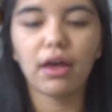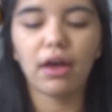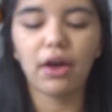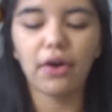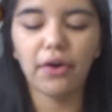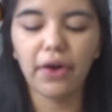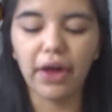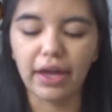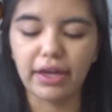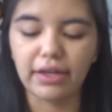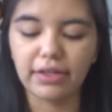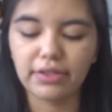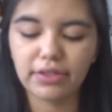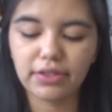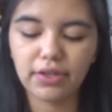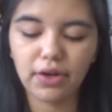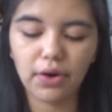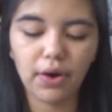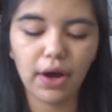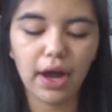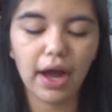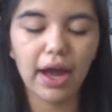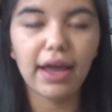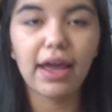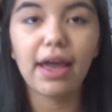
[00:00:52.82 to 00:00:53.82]
Okay,
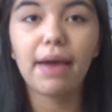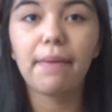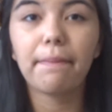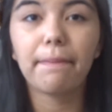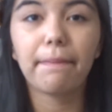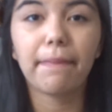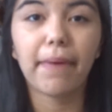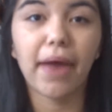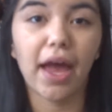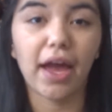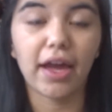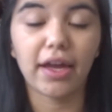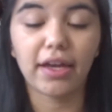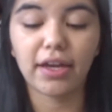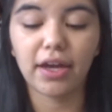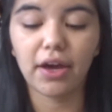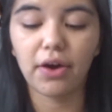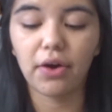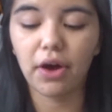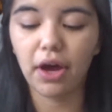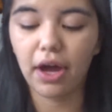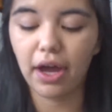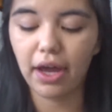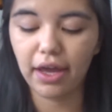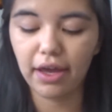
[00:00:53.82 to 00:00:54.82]
so I am back
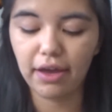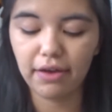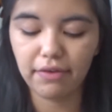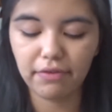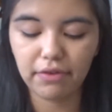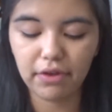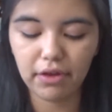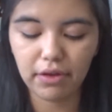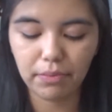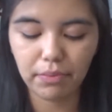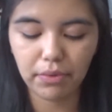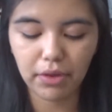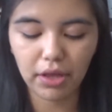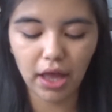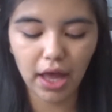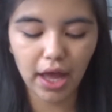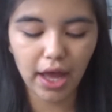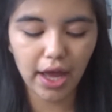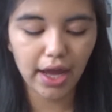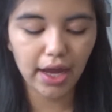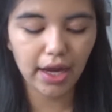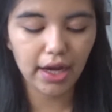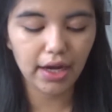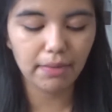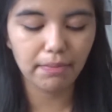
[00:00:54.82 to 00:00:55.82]
now. I have
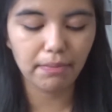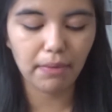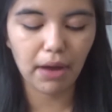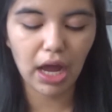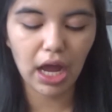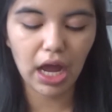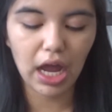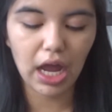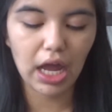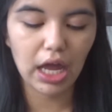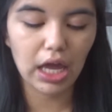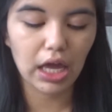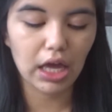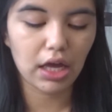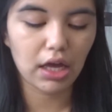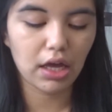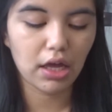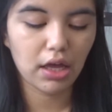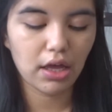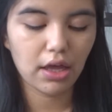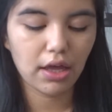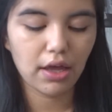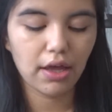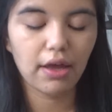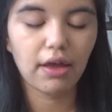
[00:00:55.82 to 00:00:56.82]
applied my
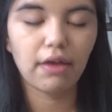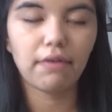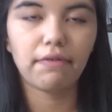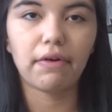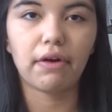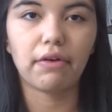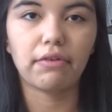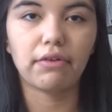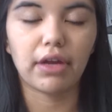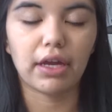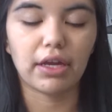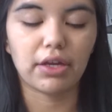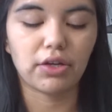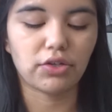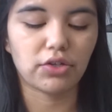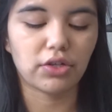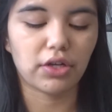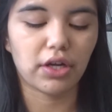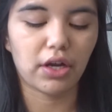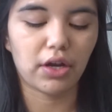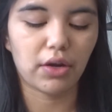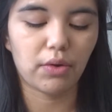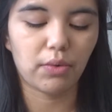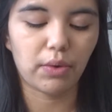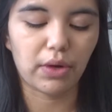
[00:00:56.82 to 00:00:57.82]

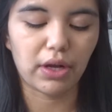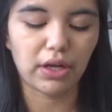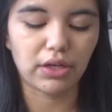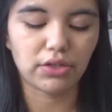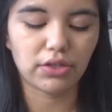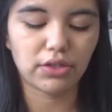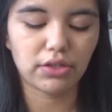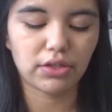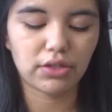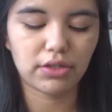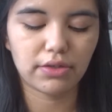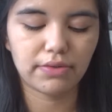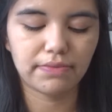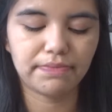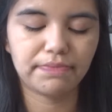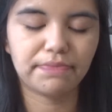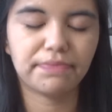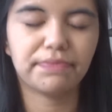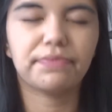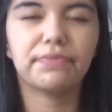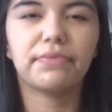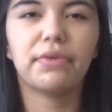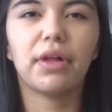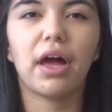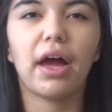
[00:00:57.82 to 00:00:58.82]
foundation, which
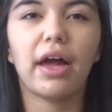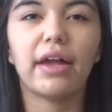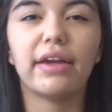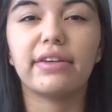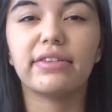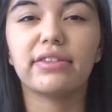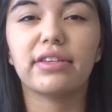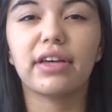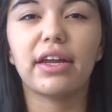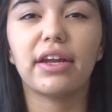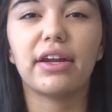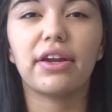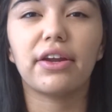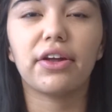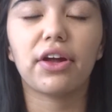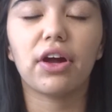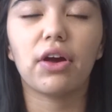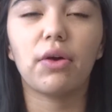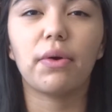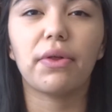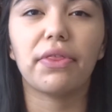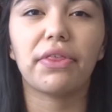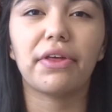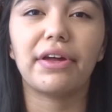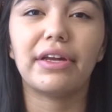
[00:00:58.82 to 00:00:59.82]
I decided to
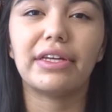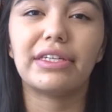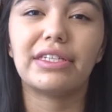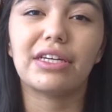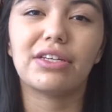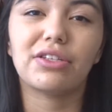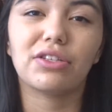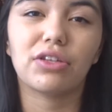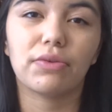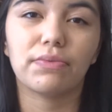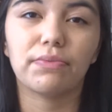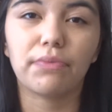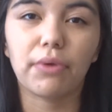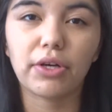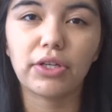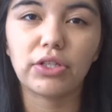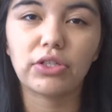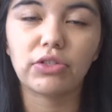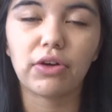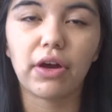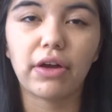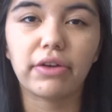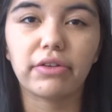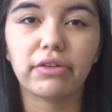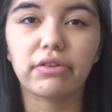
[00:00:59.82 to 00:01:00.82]
go with a tinted
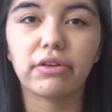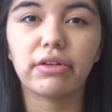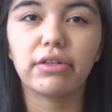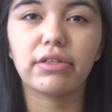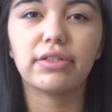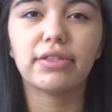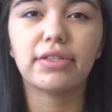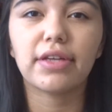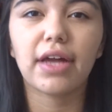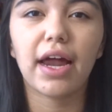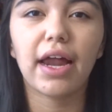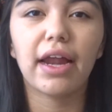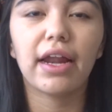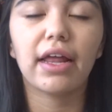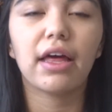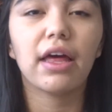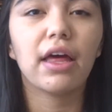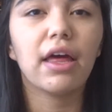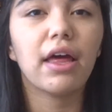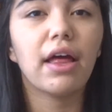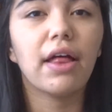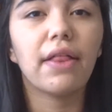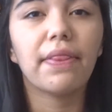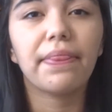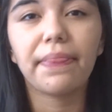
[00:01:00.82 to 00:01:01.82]
moisturizer instead.
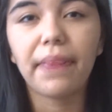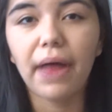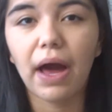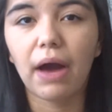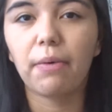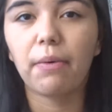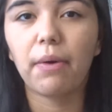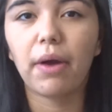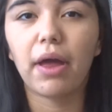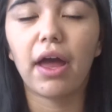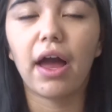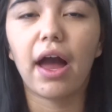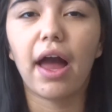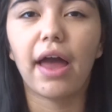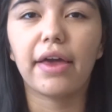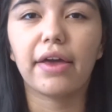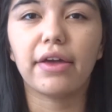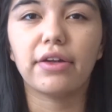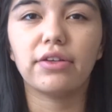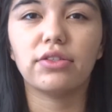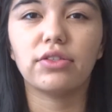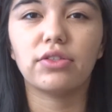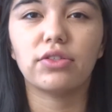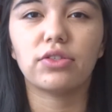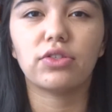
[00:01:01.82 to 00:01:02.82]
That way I
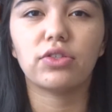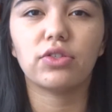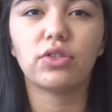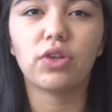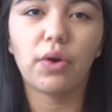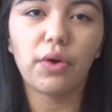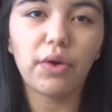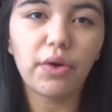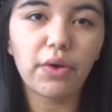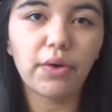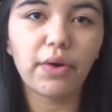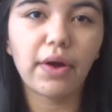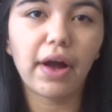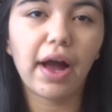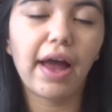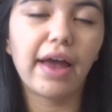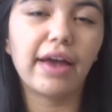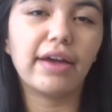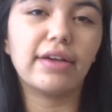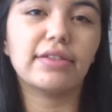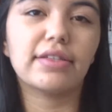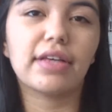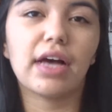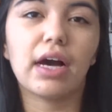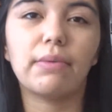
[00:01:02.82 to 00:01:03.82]
can show you
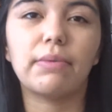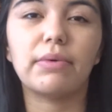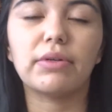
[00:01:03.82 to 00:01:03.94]
guys how